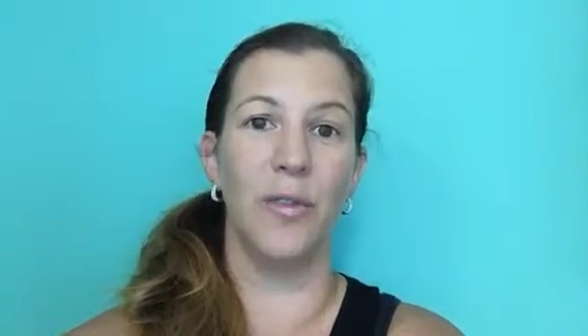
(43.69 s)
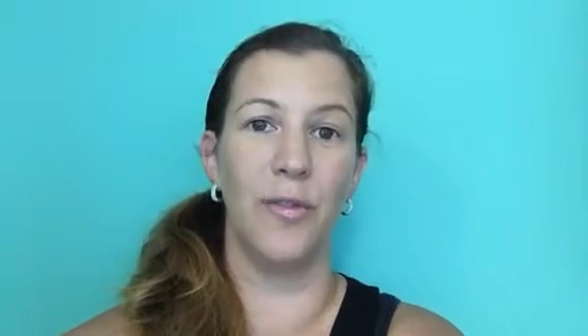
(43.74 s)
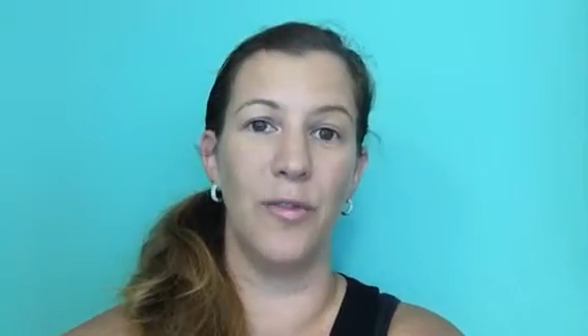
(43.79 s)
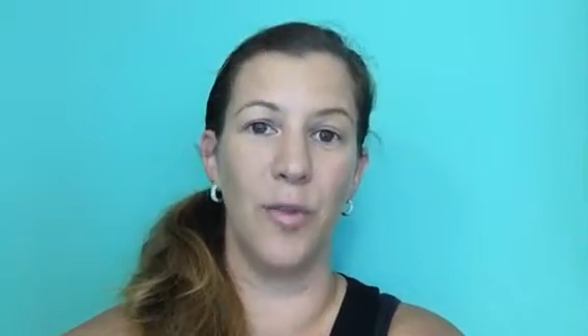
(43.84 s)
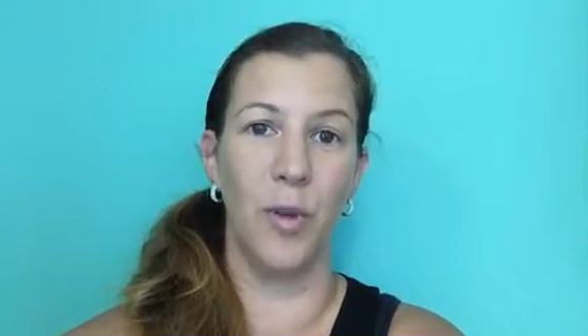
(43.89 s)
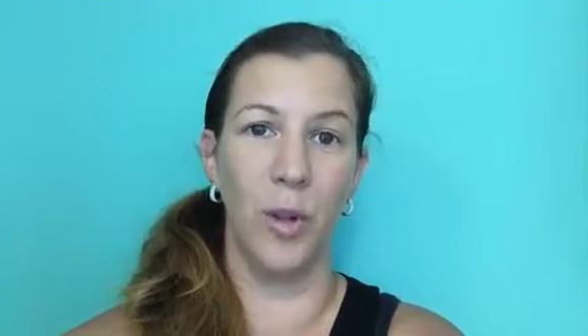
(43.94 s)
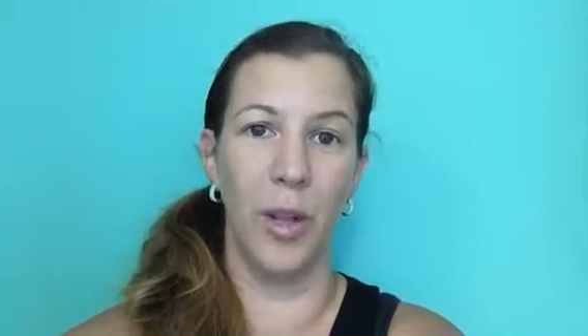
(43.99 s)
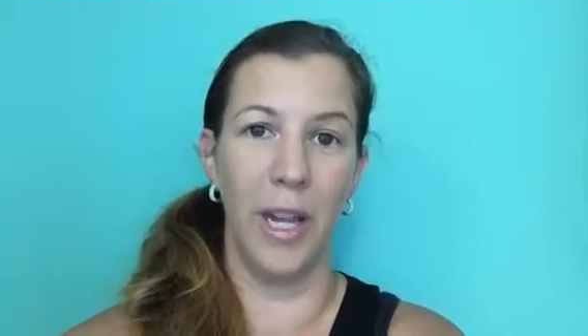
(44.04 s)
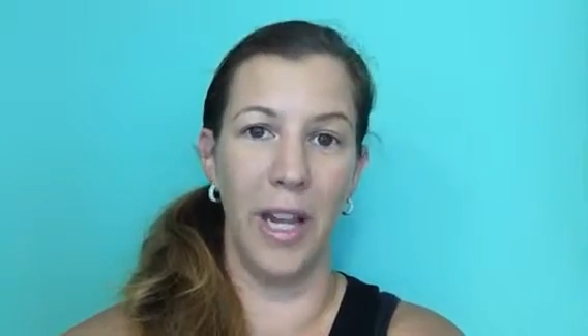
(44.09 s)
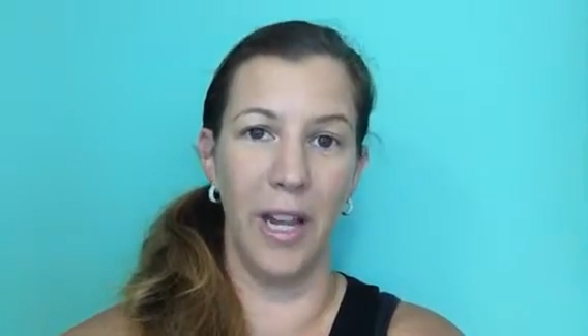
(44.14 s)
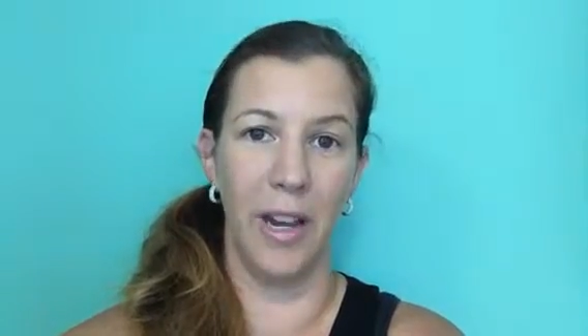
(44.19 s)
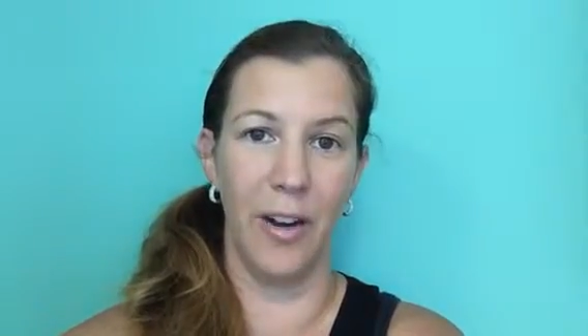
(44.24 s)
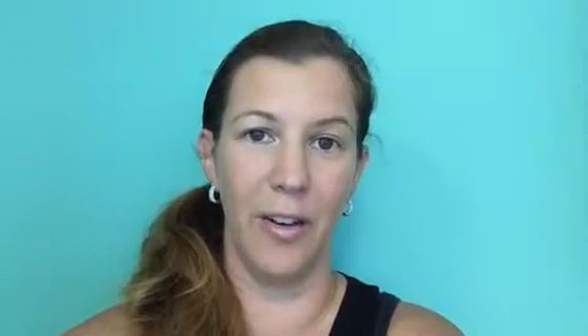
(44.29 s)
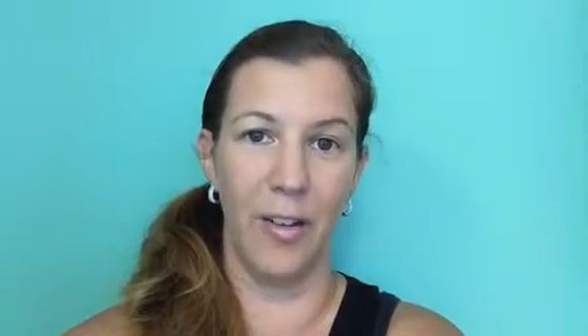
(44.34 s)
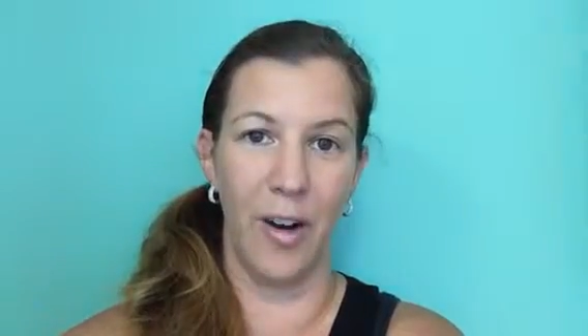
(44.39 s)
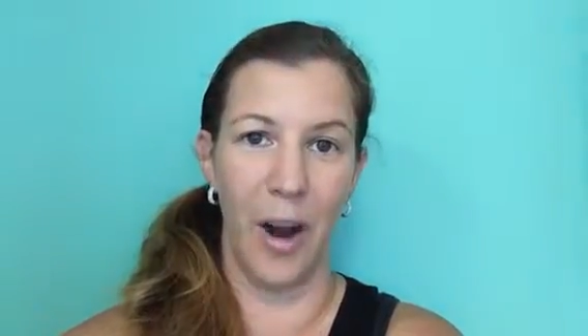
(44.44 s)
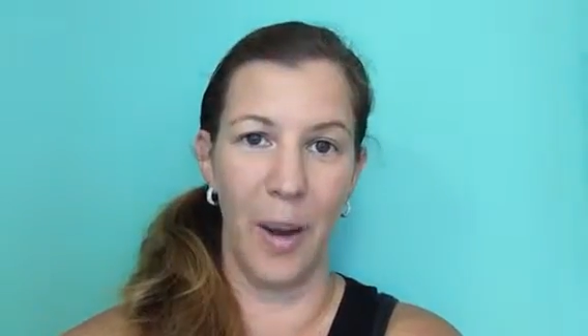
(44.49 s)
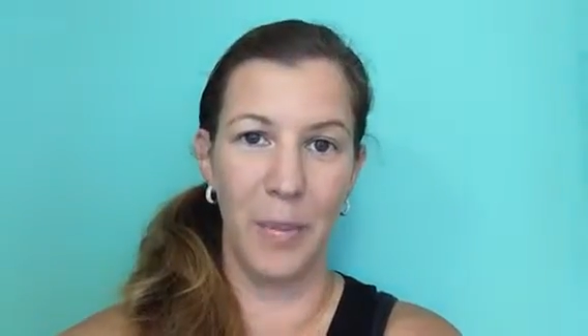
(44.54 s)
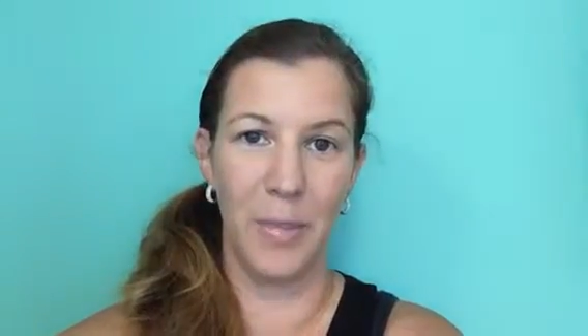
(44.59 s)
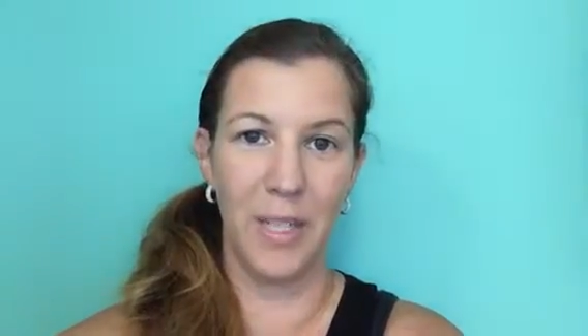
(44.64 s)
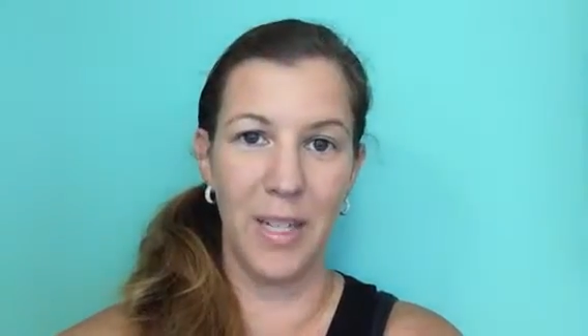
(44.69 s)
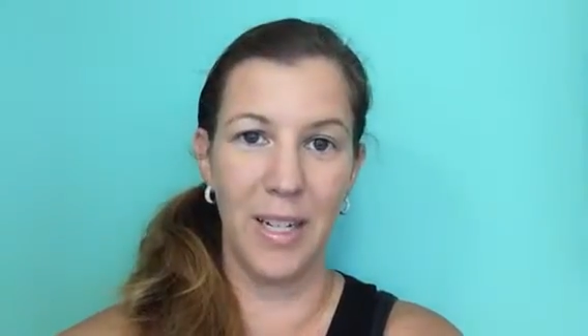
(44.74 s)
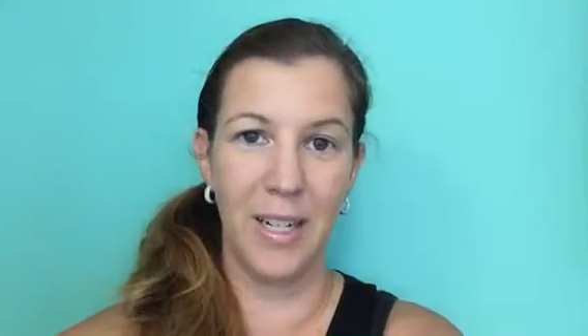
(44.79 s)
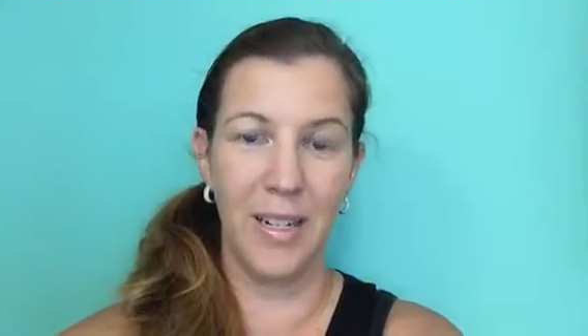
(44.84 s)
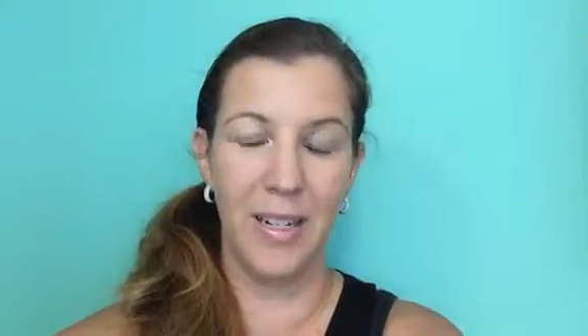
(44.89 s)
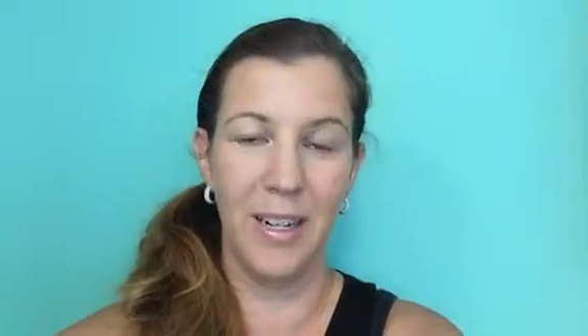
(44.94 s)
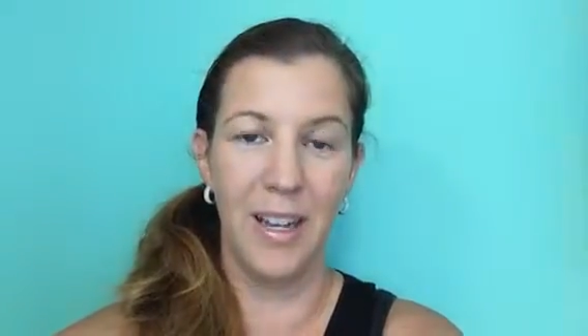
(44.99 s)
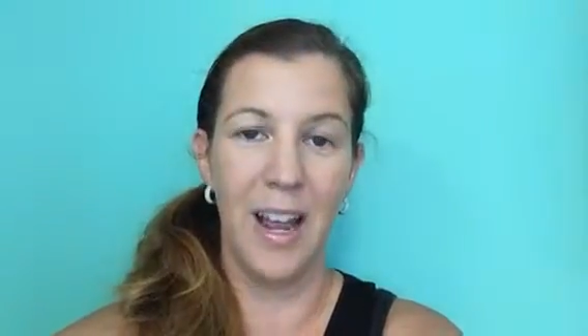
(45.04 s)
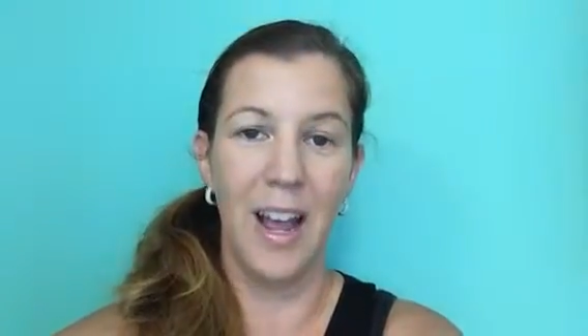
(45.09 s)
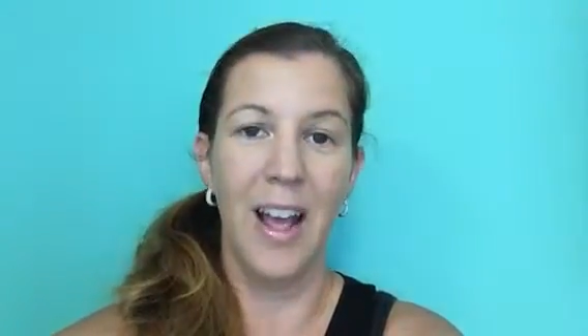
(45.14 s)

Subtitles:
fully erupted,